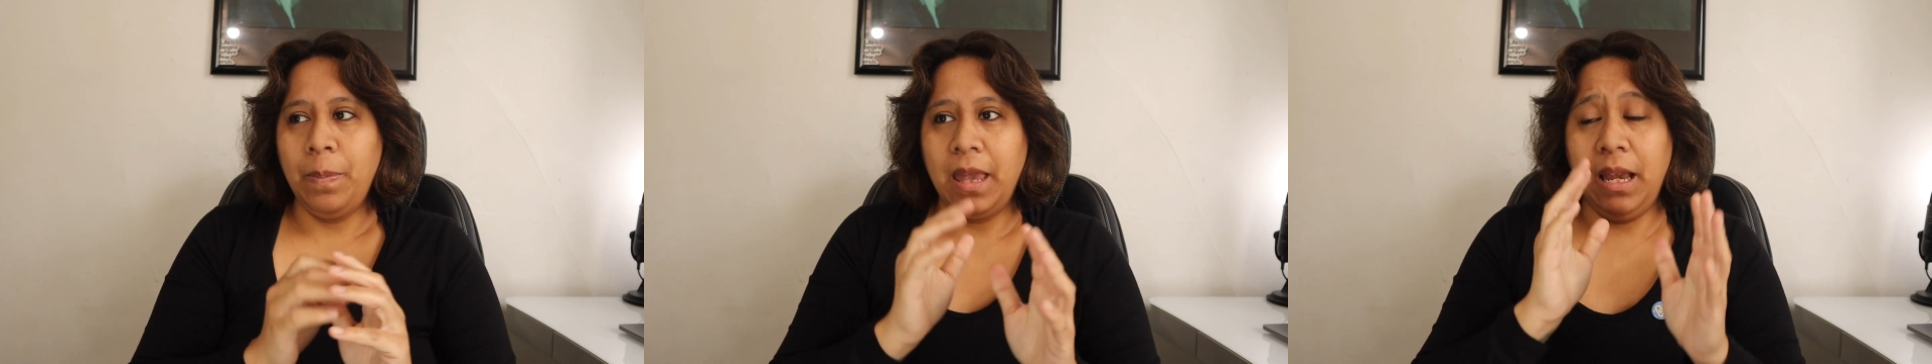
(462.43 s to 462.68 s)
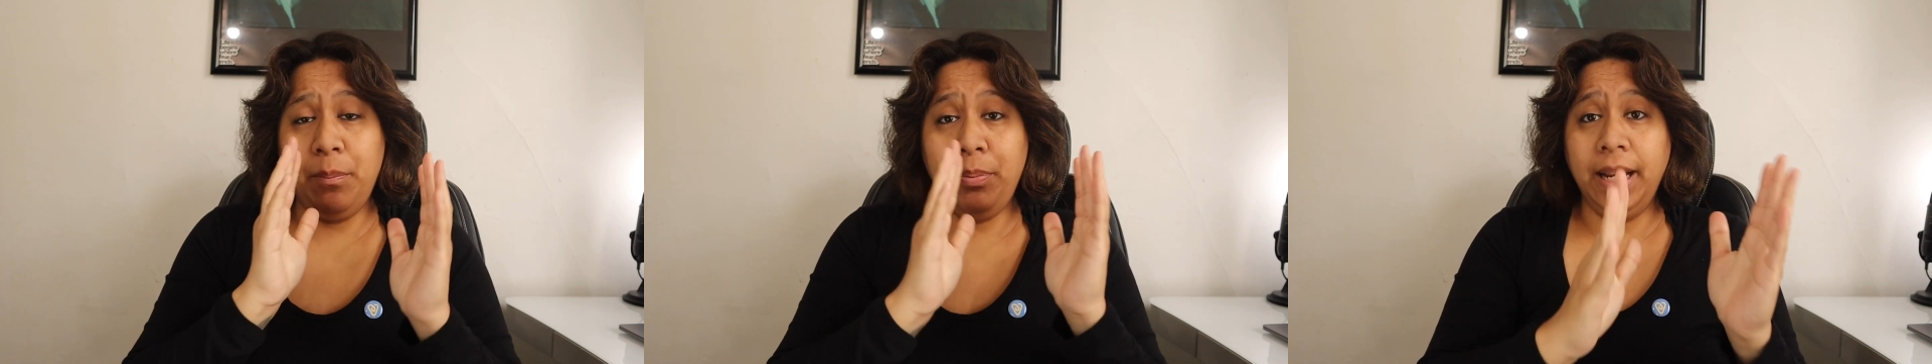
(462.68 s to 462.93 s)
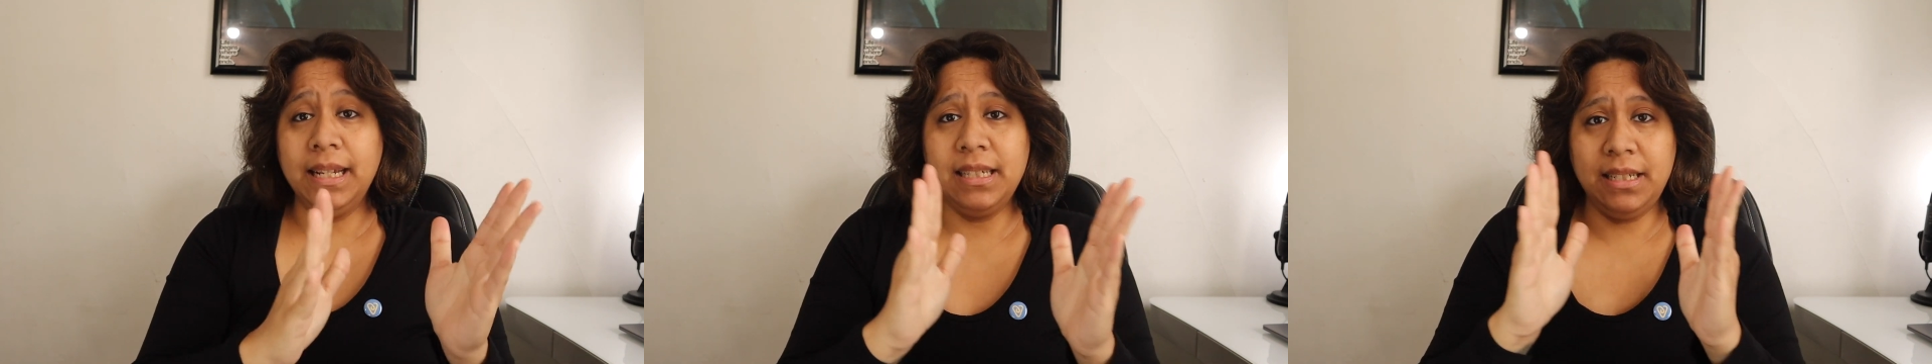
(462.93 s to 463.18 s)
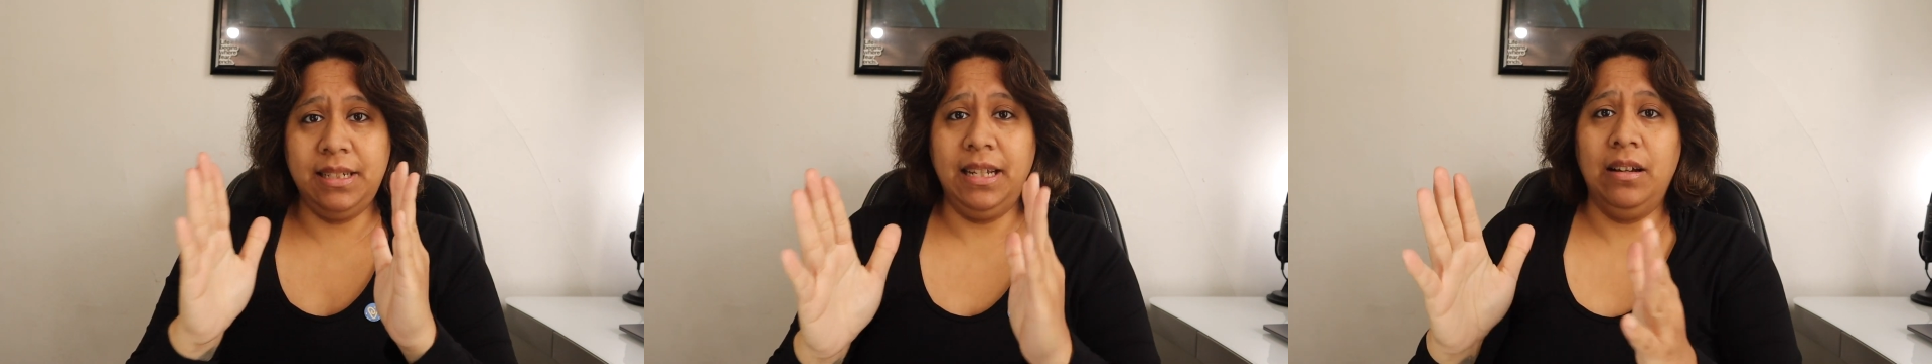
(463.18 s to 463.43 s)
it breaks
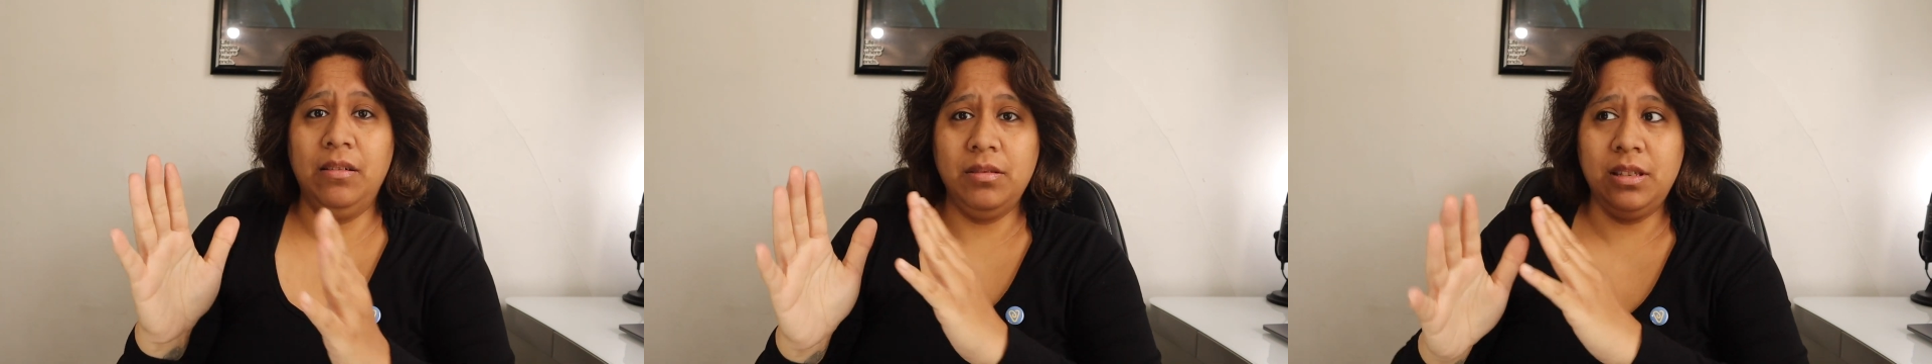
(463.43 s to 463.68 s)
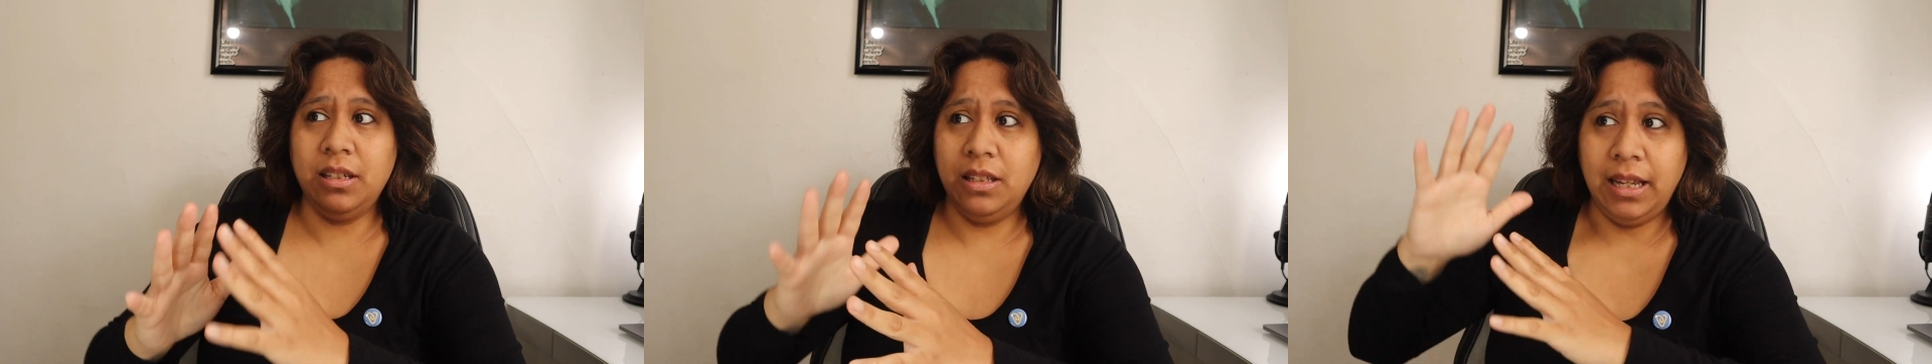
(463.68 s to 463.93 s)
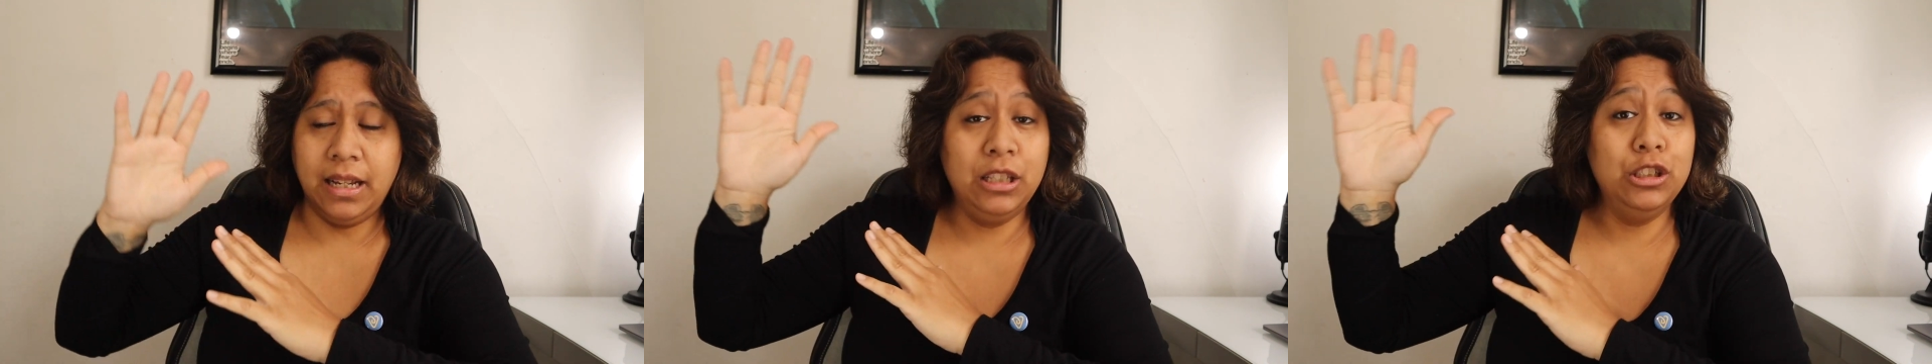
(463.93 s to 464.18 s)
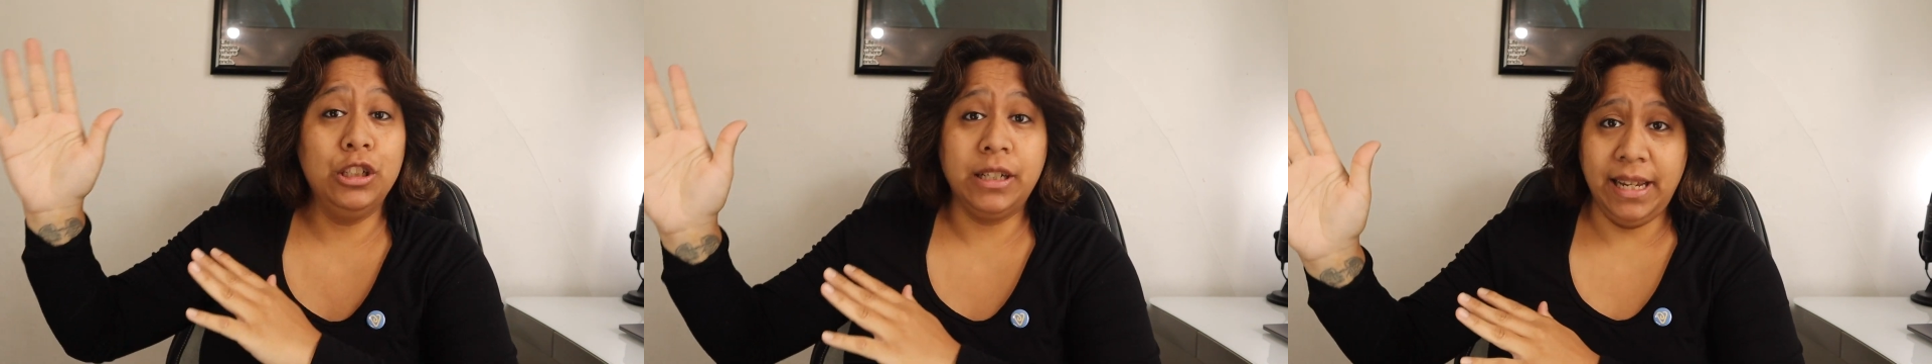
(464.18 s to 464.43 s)
it down to like a
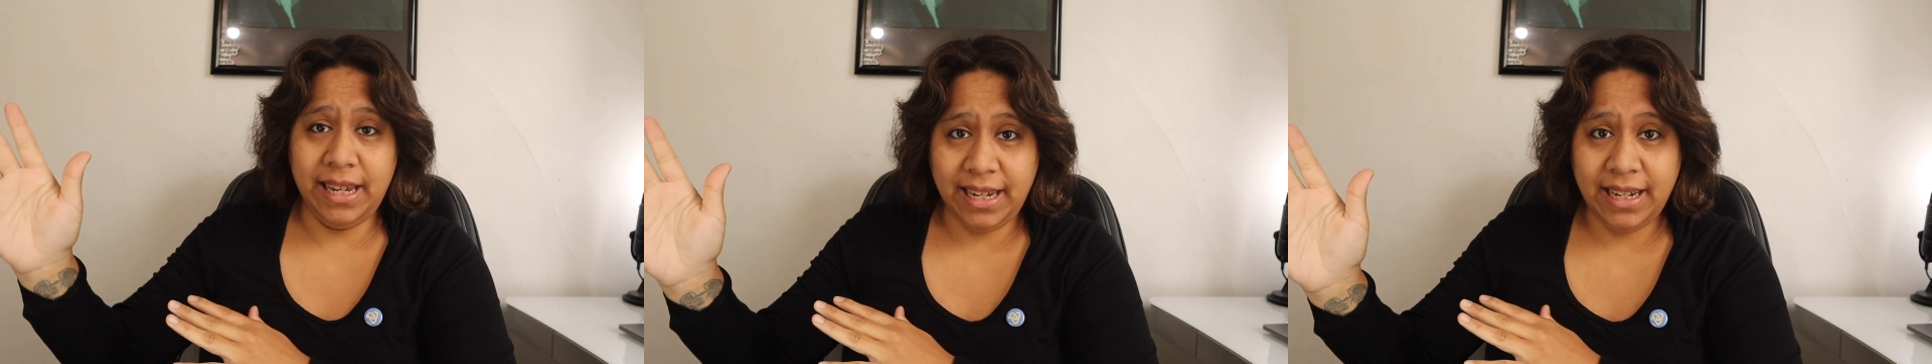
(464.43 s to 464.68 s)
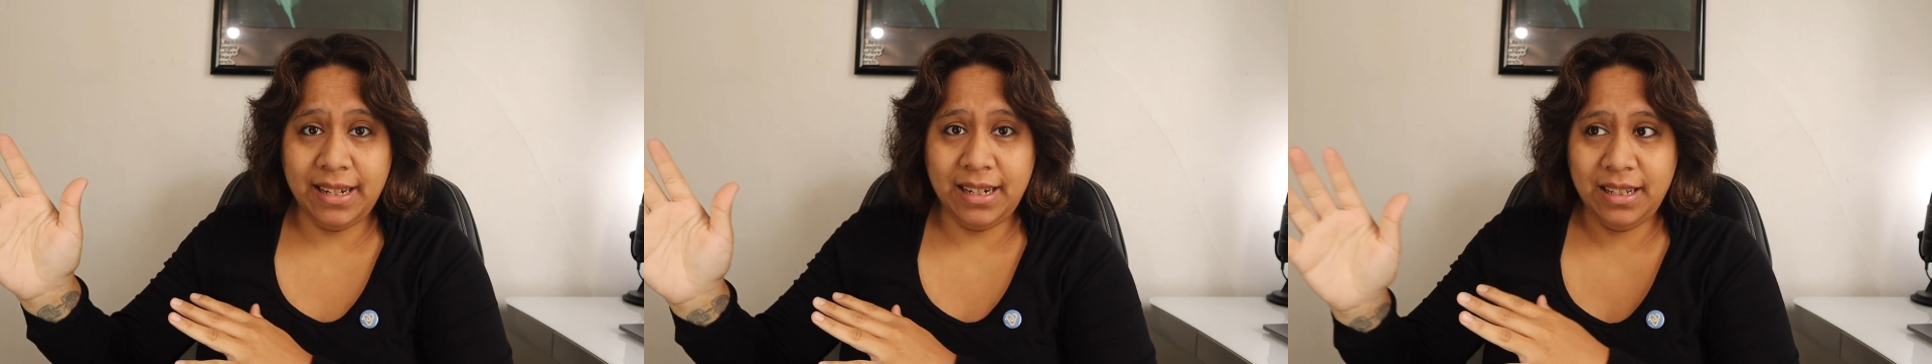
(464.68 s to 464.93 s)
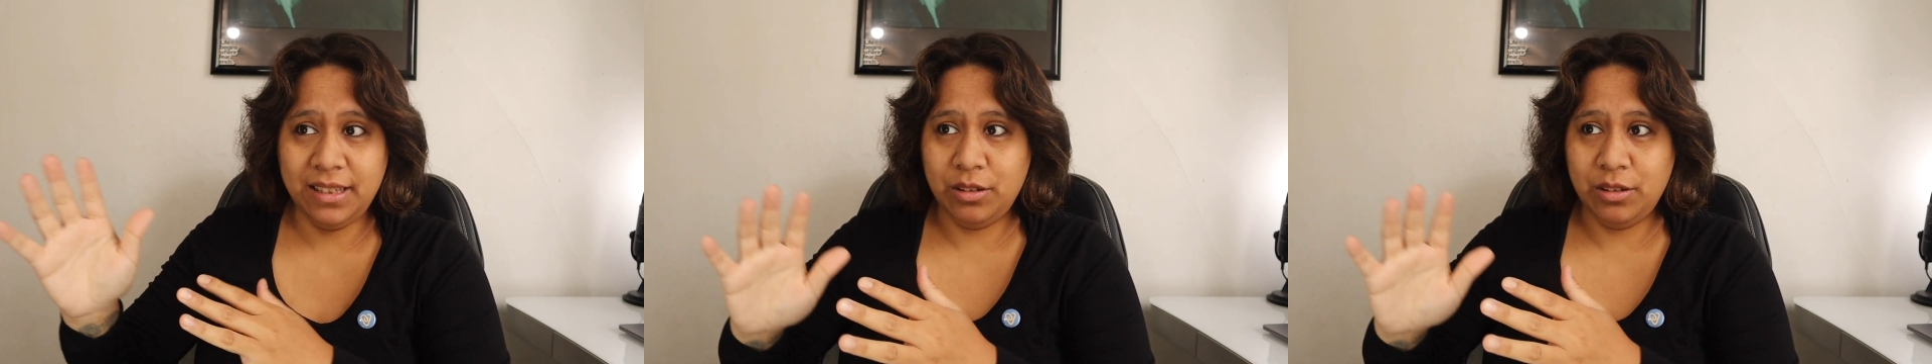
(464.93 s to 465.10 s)
look ahead,